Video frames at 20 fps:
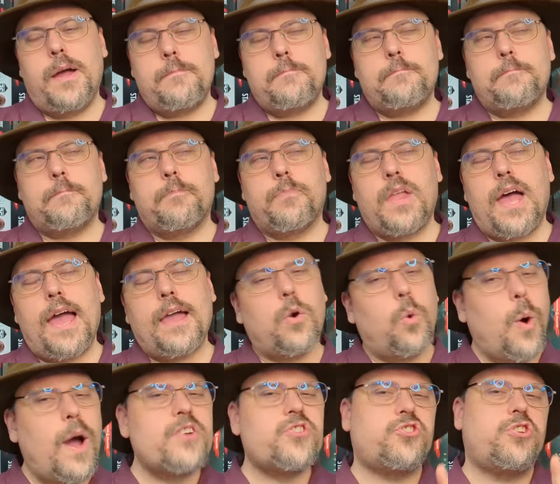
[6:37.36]
But
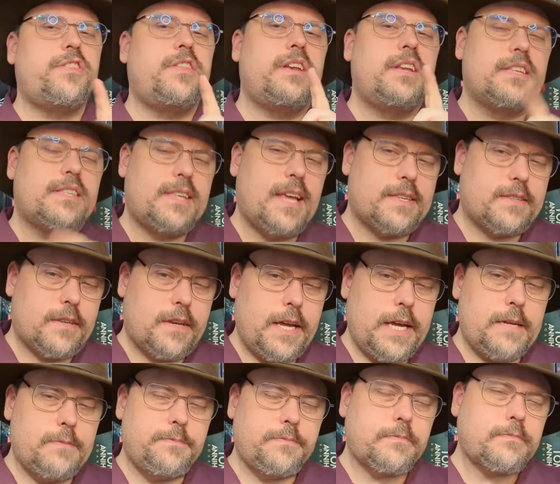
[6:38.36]
I question the
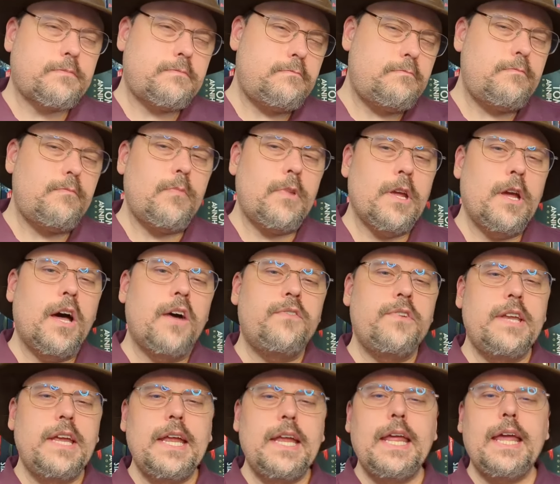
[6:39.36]
necessity
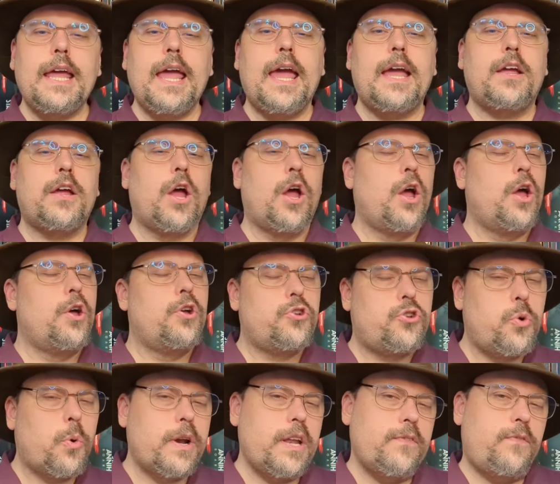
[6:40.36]
of needing a
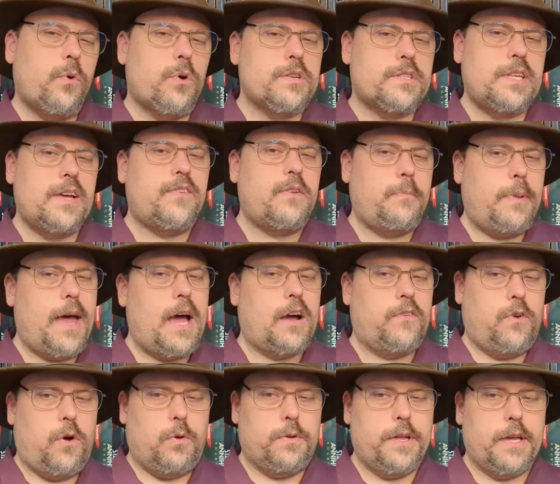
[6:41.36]
24/7
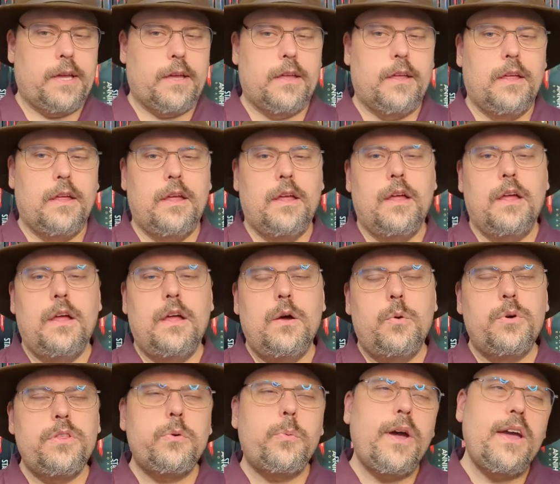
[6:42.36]
Bag of Holding.
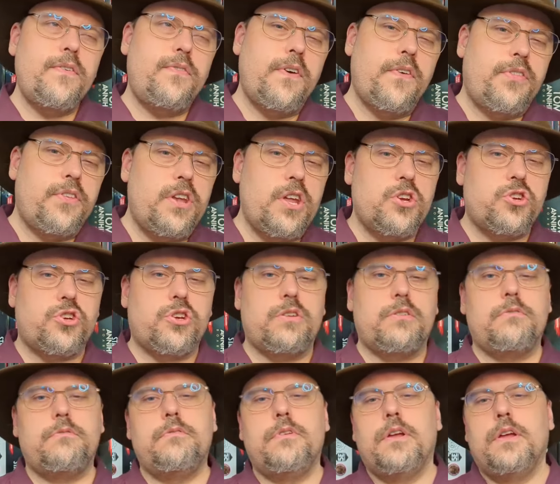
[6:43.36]
With the way 5th
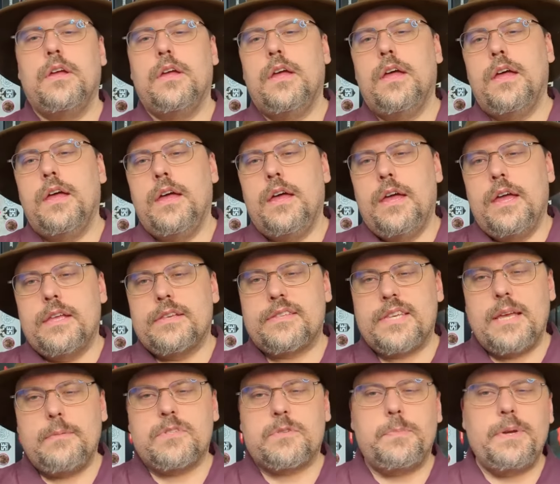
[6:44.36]
edition
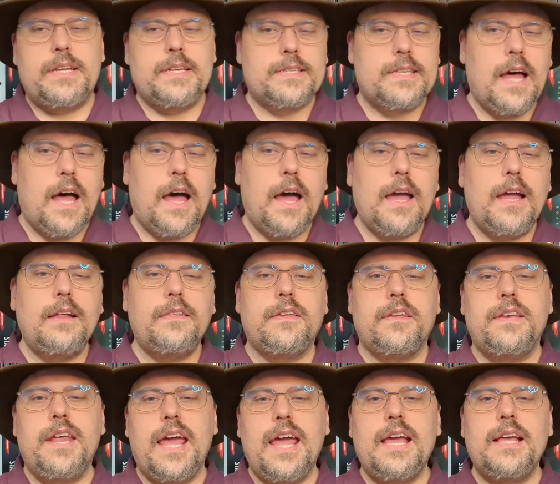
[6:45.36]
seems to be
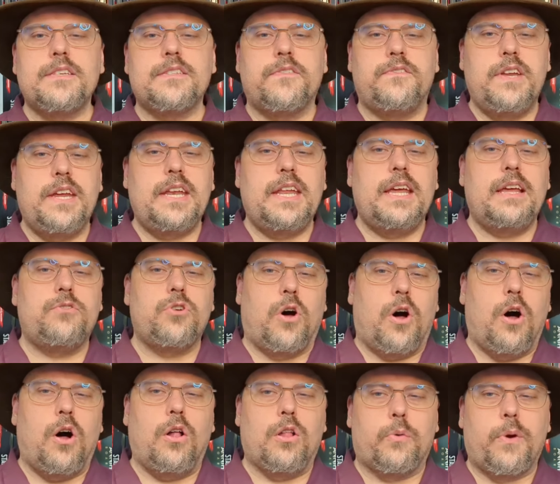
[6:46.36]
designed, the days of
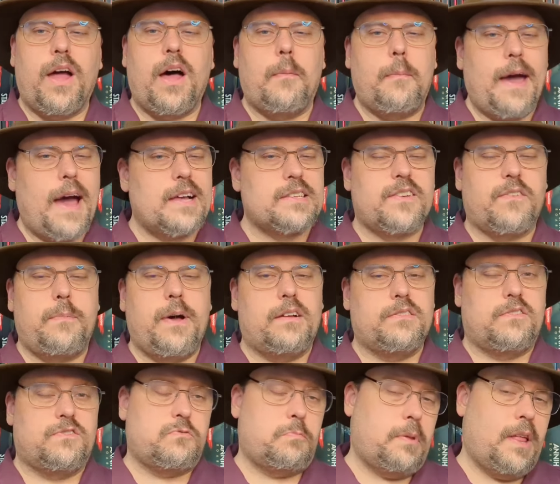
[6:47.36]
needing to haul around
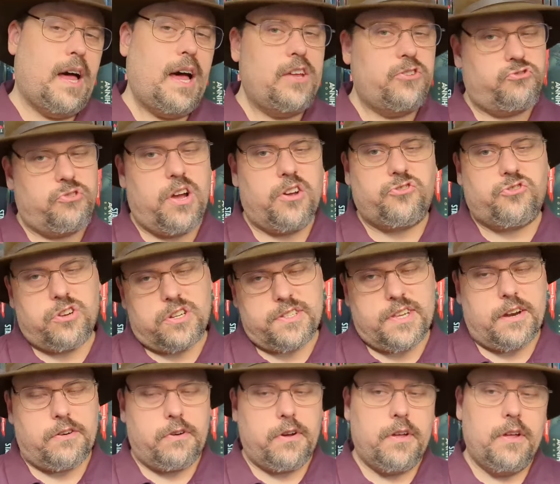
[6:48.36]
massive amounts of supplies,
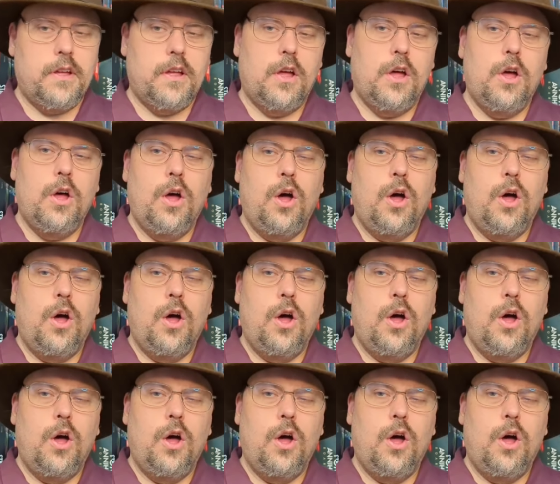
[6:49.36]
treasure, etc.,